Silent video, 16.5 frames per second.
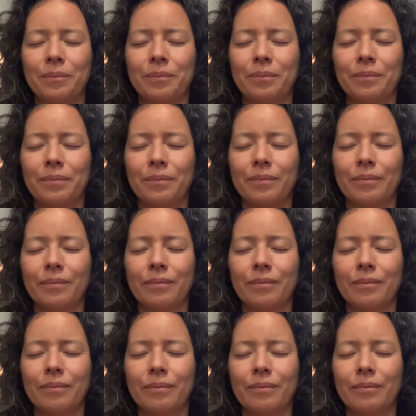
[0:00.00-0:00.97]

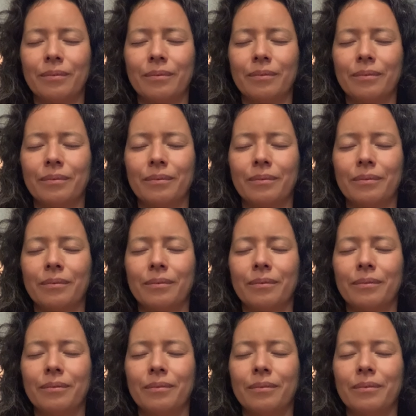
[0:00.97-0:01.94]

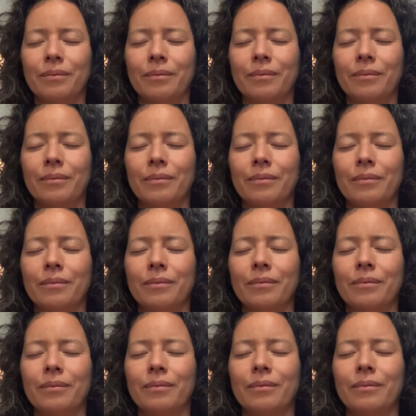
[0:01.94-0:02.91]

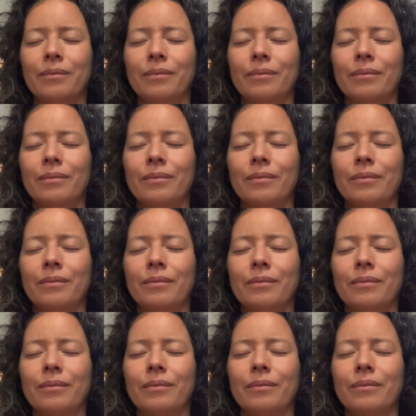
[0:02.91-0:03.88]

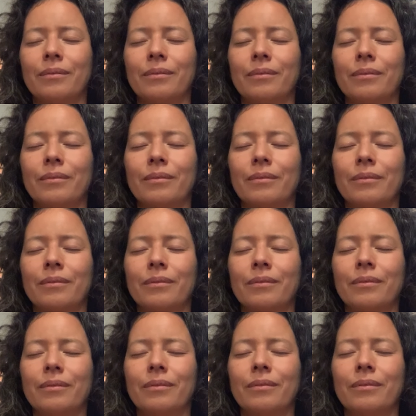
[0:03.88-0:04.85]

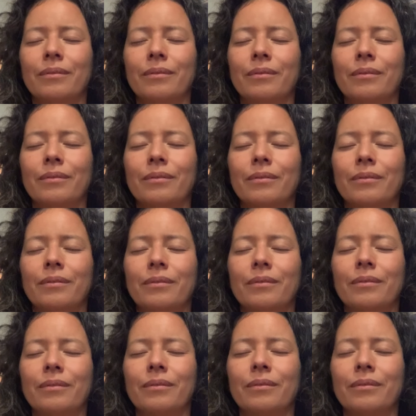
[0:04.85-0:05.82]

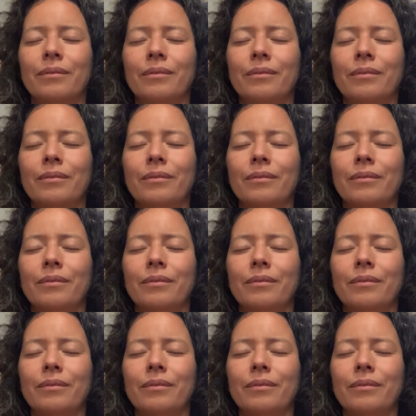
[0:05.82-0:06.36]
Nothing is said.